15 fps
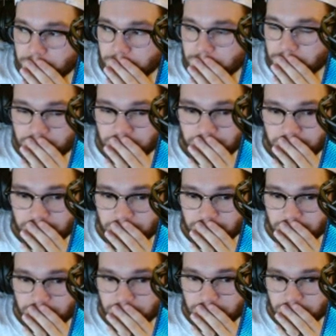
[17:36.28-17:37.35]

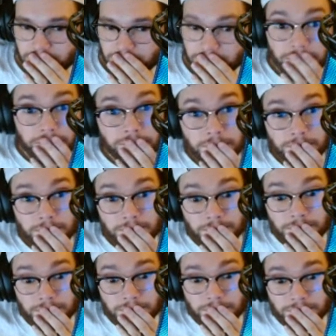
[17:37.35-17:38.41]

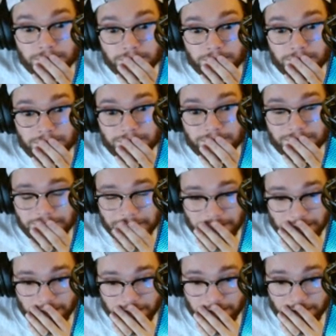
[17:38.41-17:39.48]

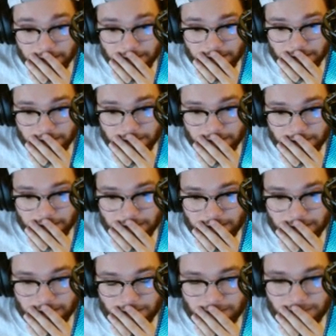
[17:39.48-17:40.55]

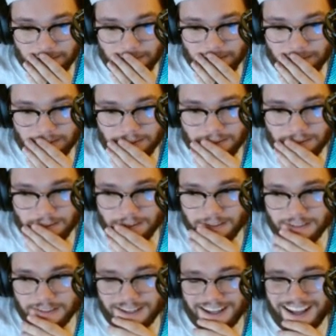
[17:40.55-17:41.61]

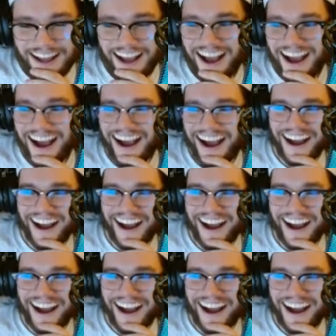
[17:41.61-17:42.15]
The person shown says nothing.